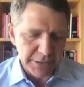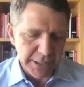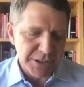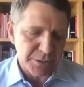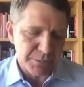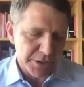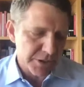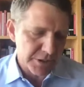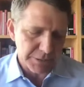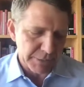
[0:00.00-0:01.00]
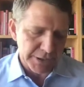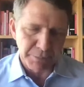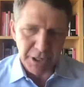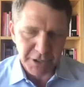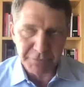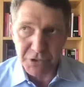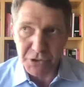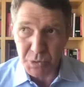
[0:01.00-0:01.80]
the estimates by demographers